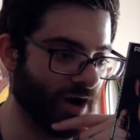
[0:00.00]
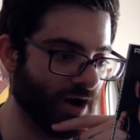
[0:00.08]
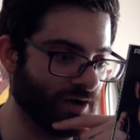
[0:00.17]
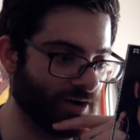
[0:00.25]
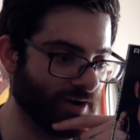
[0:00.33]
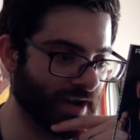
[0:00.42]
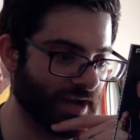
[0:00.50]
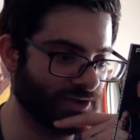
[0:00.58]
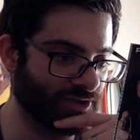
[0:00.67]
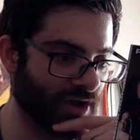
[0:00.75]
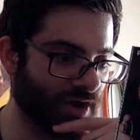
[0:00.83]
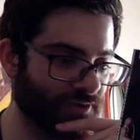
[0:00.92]

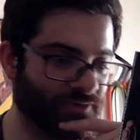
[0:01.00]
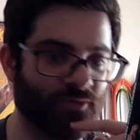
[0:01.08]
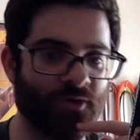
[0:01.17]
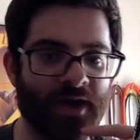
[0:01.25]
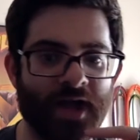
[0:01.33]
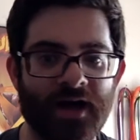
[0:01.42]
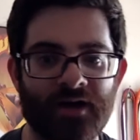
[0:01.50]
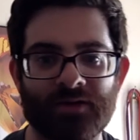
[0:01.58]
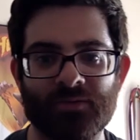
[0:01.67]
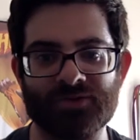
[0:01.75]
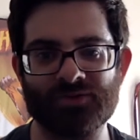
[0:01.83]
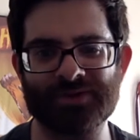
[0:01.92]
ROH Honor
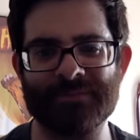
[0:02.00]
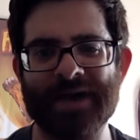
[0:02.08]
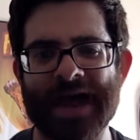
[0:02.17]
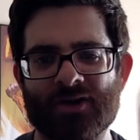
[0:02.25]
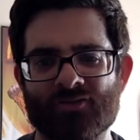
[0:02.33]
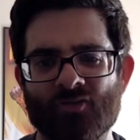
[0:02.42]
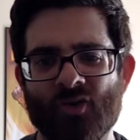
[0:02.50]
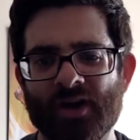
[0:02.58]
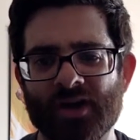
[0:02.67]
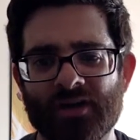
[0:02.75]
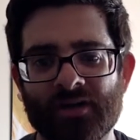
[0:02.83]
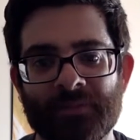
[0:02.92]
Royale, which was a battle
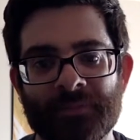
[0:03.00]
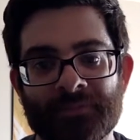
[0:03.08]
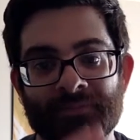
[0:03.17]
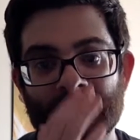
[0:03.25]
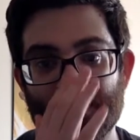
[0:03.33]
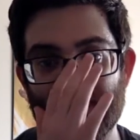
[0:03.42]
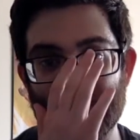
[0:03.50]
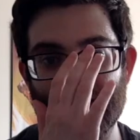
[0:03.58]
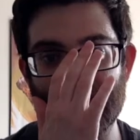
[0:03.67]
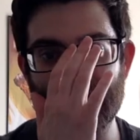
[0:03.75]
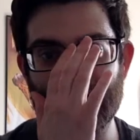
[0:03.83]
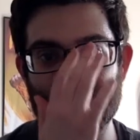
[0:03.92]
royal.
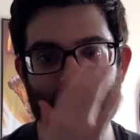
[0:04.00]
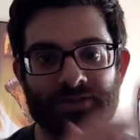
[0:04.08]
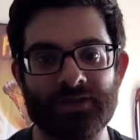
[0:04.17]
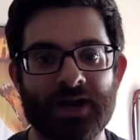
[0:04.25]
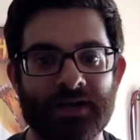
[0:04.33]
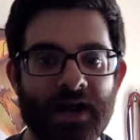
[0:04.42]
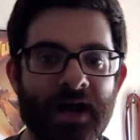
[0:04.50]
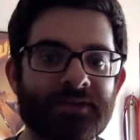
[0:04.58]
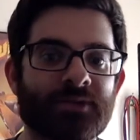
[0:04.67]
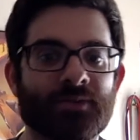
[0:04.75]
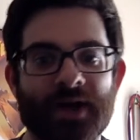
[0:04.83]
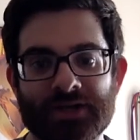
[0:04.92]
So you got
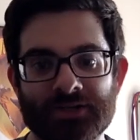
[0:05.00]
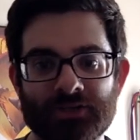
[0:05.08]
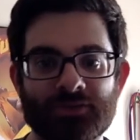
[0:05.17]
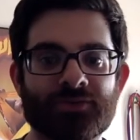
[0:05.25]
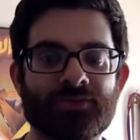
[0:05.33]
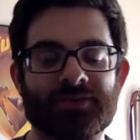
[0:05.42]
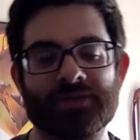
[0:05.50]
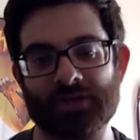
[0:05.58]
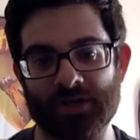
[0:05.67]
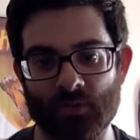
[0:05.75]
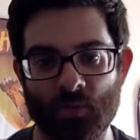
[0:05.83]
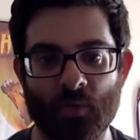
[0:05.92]
guys that were not used. You
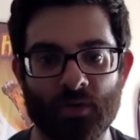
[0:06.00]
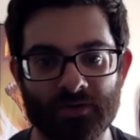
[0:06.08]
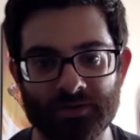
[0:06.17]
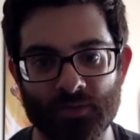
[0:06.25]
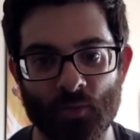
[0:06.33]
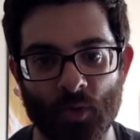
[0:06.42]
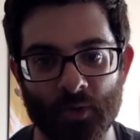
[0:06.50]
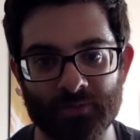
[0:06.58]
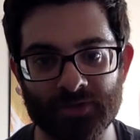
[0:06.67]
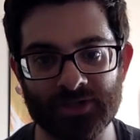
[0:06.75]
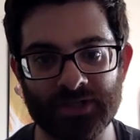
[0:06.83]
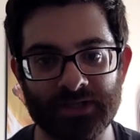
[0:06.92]
know, War
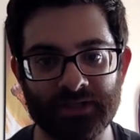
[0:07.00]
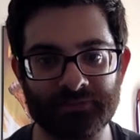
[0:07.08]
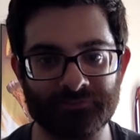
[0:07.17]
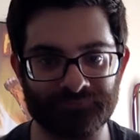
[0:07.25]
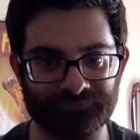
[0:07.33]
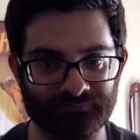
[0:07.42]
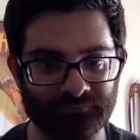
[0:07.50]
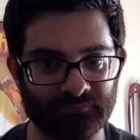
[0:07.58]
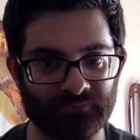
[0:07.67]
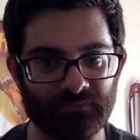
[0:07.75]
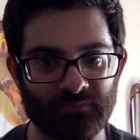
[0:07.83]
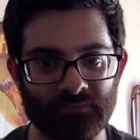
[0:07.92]
Machine,
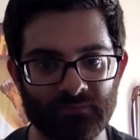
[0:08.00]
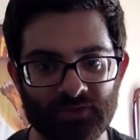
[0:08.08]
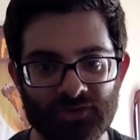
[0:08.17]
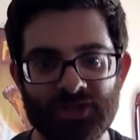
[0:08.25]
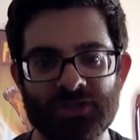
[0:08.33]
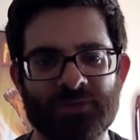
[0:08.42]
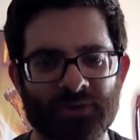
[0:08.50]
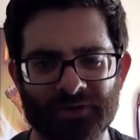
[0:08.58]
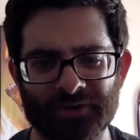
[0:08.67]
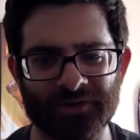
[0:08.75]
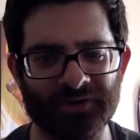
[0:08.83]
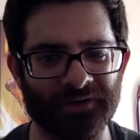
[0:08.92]

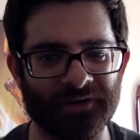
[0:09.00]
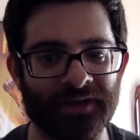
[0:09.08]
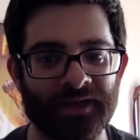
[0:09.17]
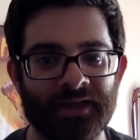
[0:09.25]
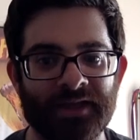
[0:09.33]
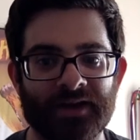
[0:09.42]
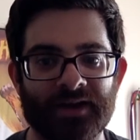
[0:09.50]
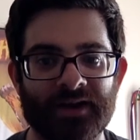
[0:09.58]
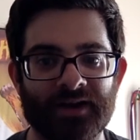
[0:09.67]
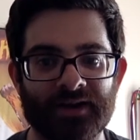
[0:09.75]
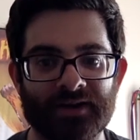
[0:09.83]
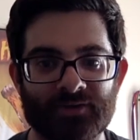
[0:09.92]
Cheeseburger,
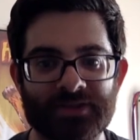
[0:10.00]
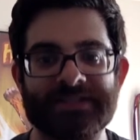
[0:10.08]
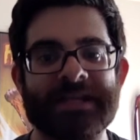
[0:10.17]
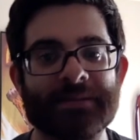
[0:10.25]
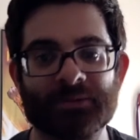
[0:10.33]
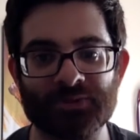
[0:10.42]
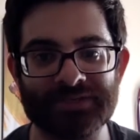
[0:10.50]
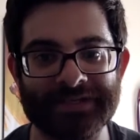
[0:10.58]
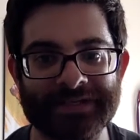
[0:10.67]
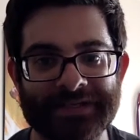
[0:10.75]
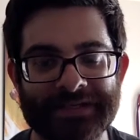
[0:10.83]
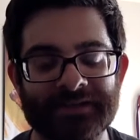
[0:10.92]
Chris Sabin was
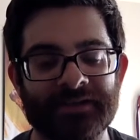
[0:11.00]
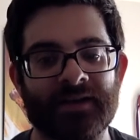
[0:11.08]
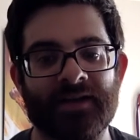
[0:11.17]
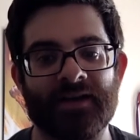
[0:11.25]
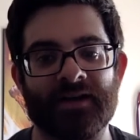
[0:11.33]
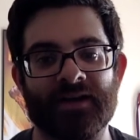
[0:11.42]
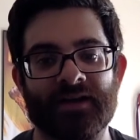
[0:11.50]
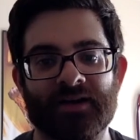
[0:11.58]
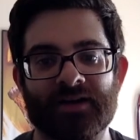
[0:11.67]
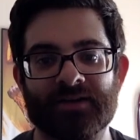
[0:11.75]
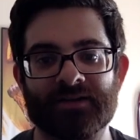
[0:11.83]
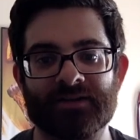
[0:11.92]
in it.
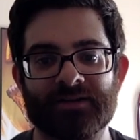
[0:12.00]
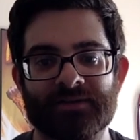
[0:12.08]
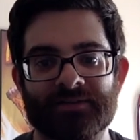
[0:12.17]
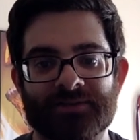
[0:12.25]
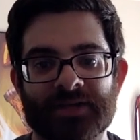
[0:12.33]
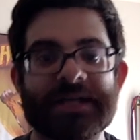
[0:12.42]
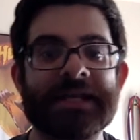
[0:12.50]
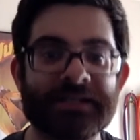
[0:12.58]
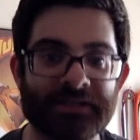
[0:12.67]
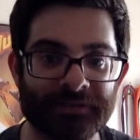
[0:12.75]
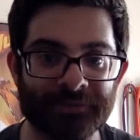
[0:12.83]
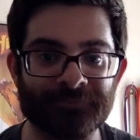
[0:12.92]
The
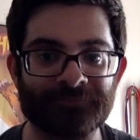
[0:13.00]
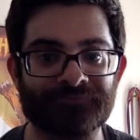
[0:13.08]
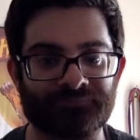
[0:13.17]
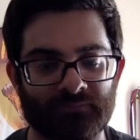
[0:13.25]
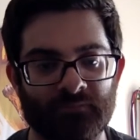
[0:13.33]
Kingdom,